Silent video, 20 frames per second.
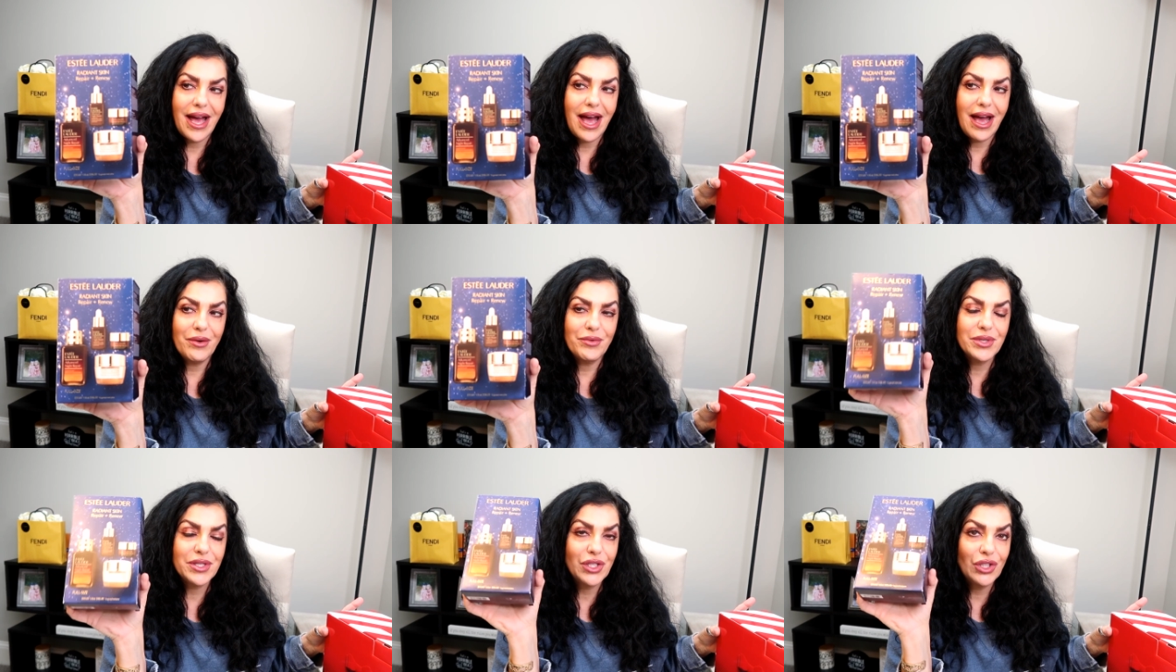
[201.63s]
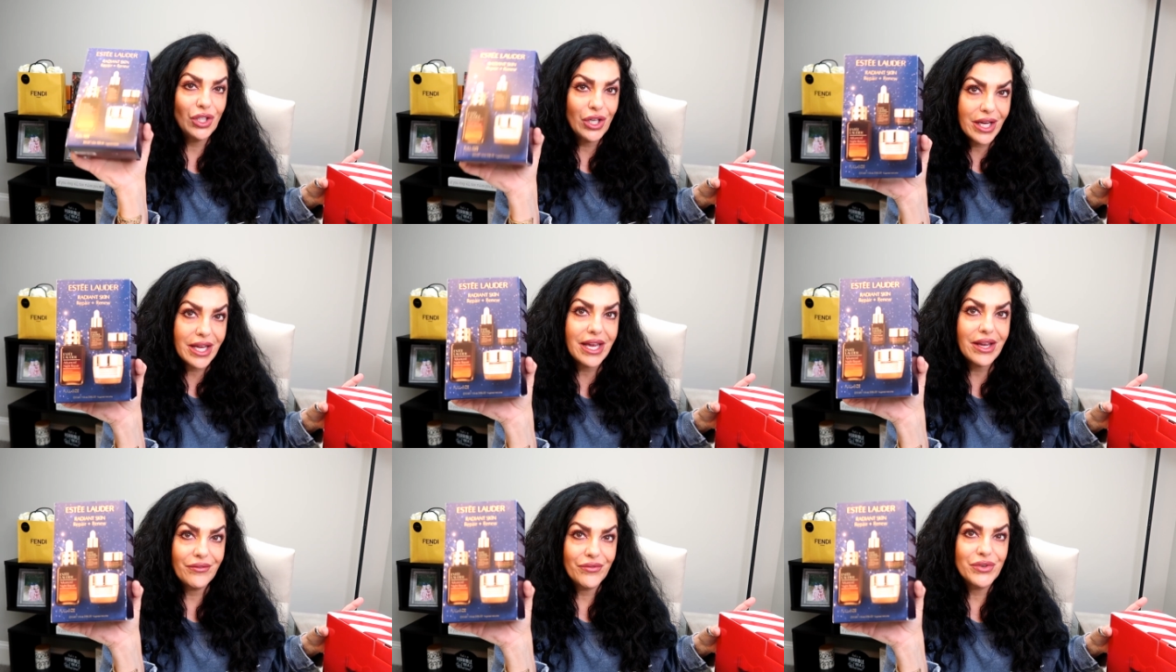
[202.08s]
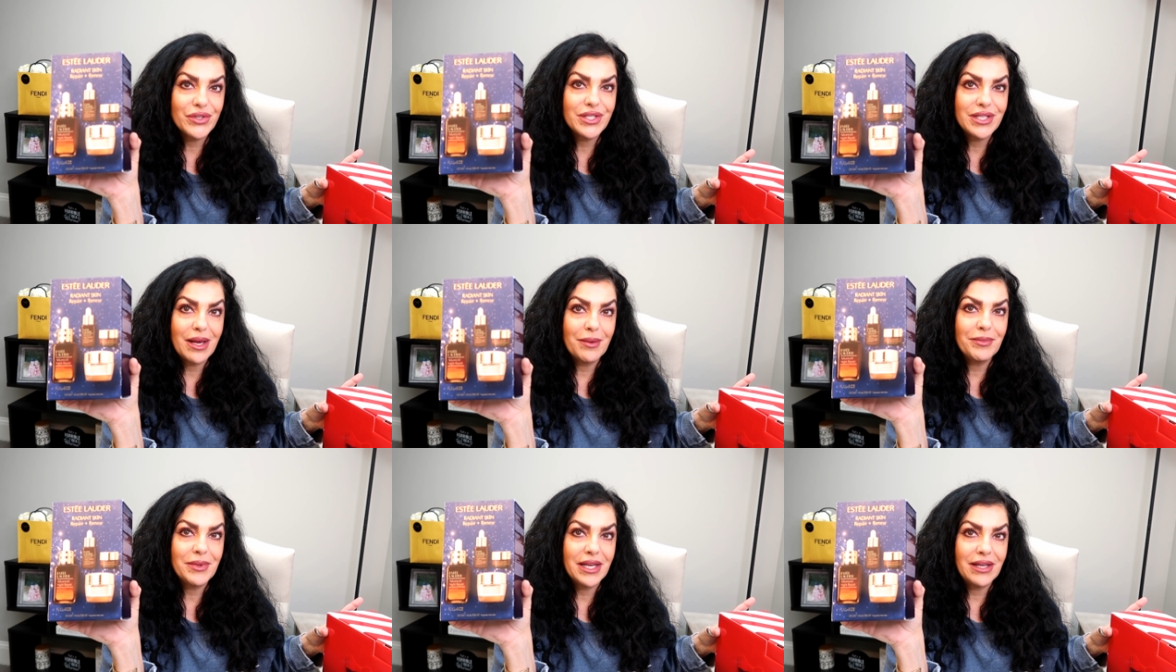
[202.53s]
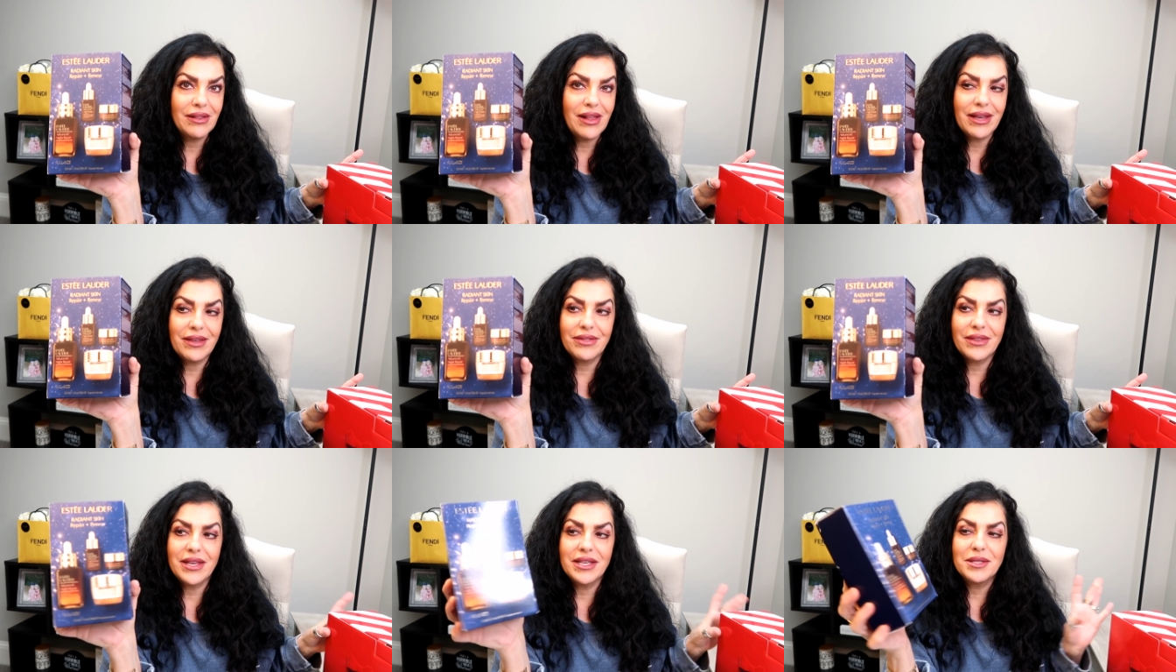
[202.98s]
I was looking for something
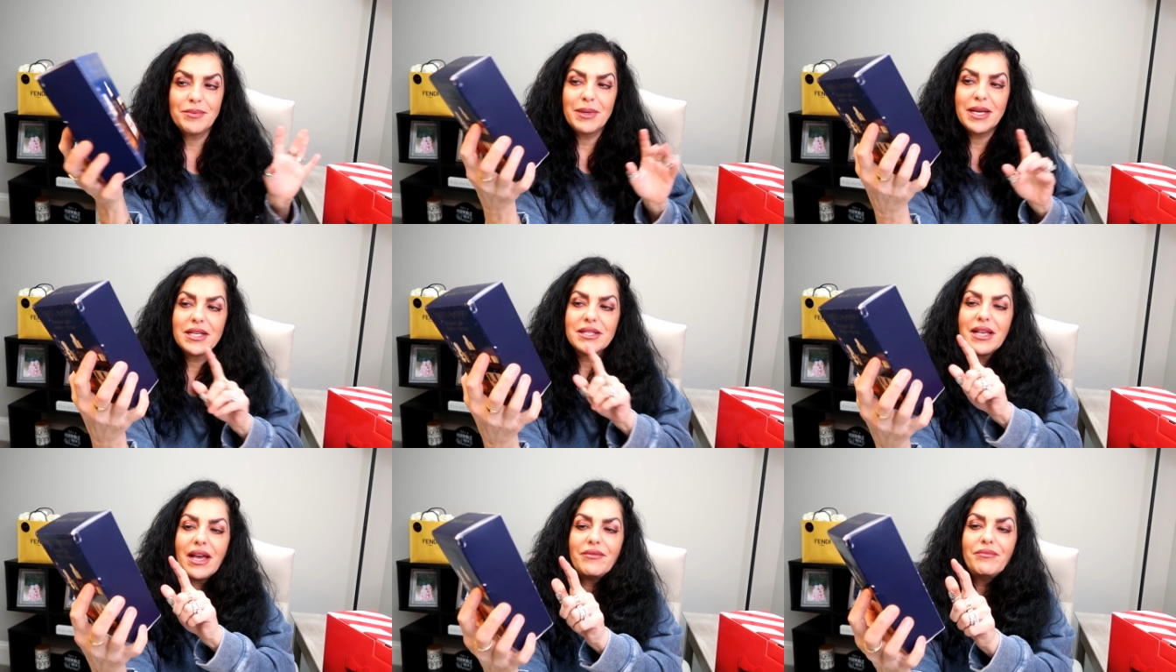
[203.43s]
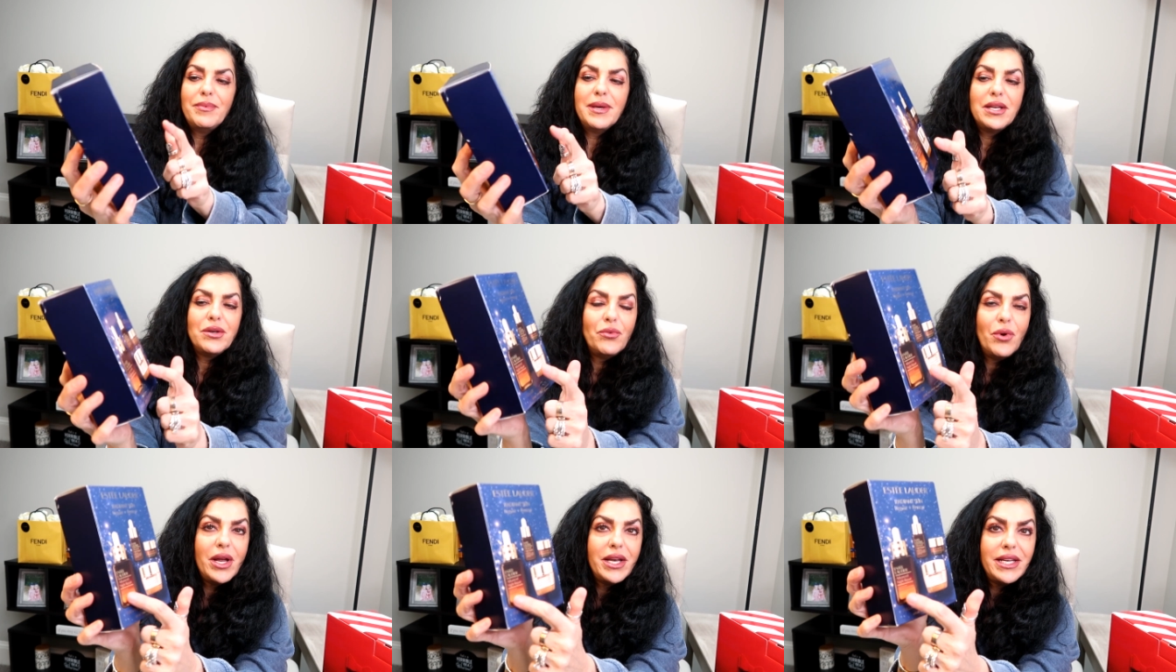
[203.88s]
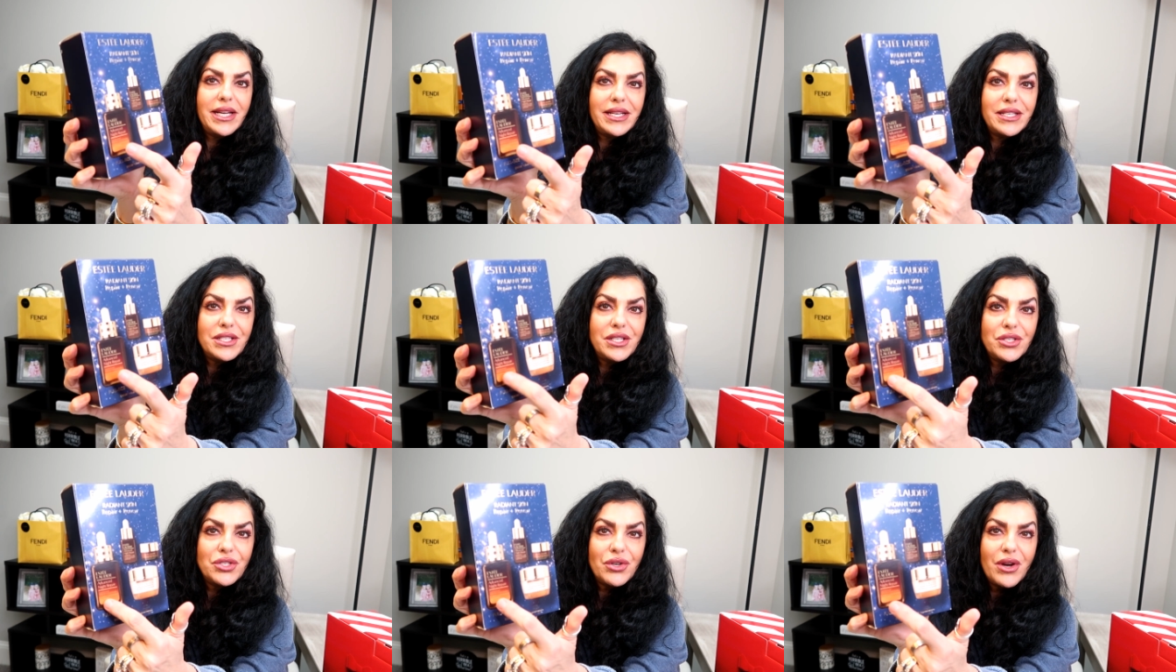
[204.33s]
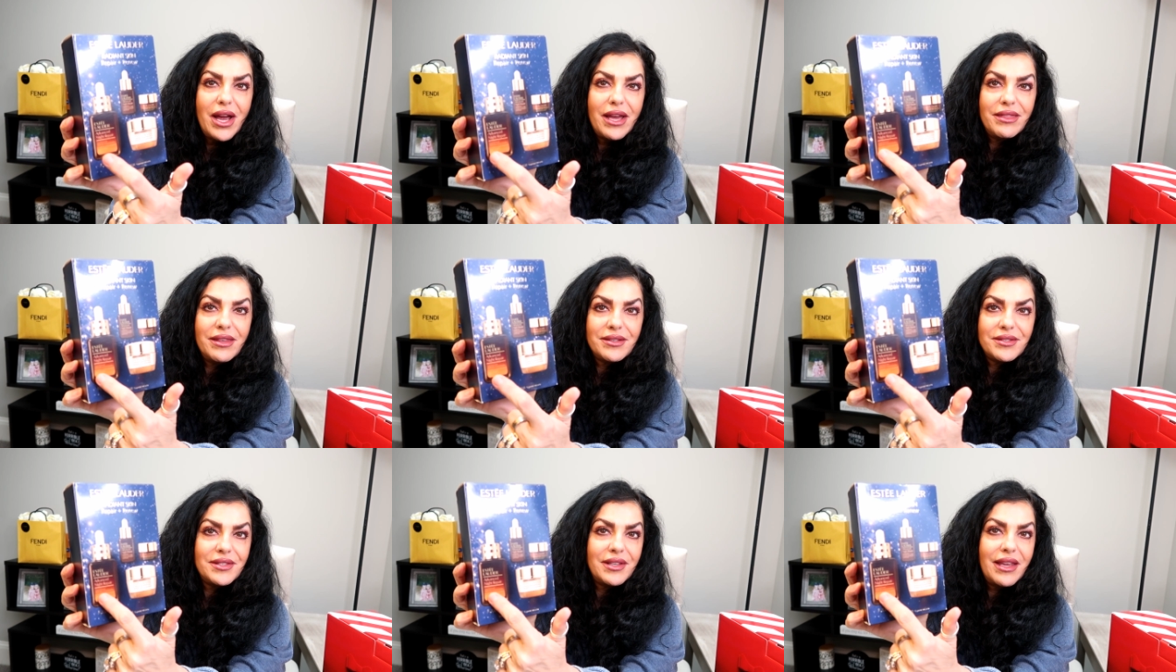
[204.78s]
like this because I've been wanting to
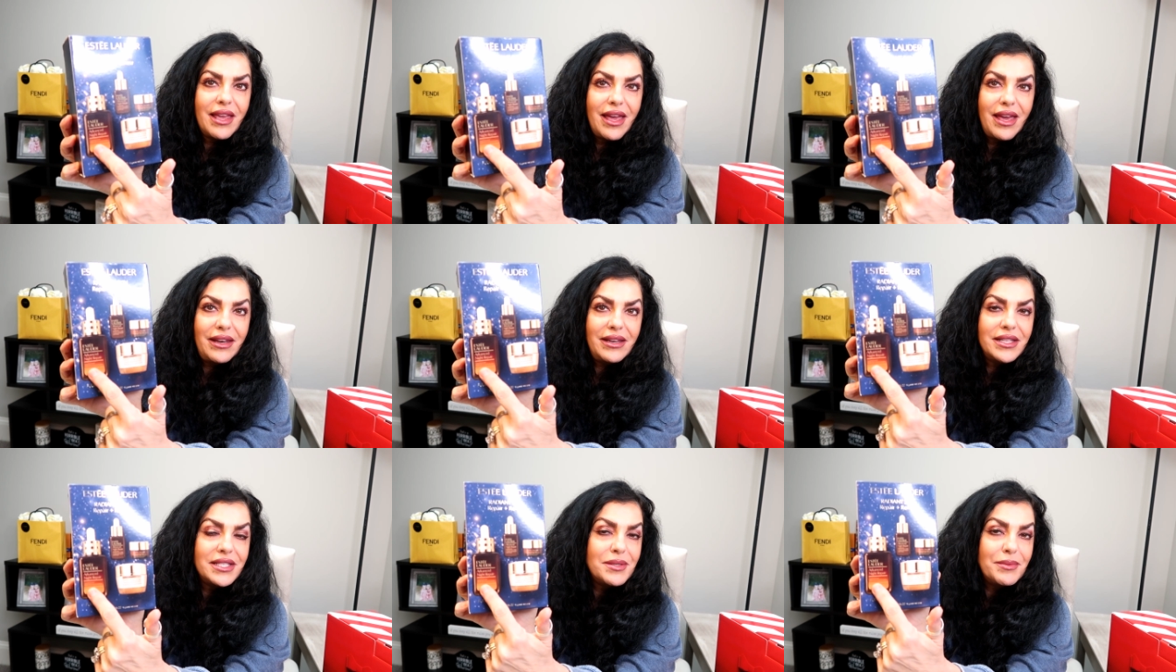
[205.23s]
try this again.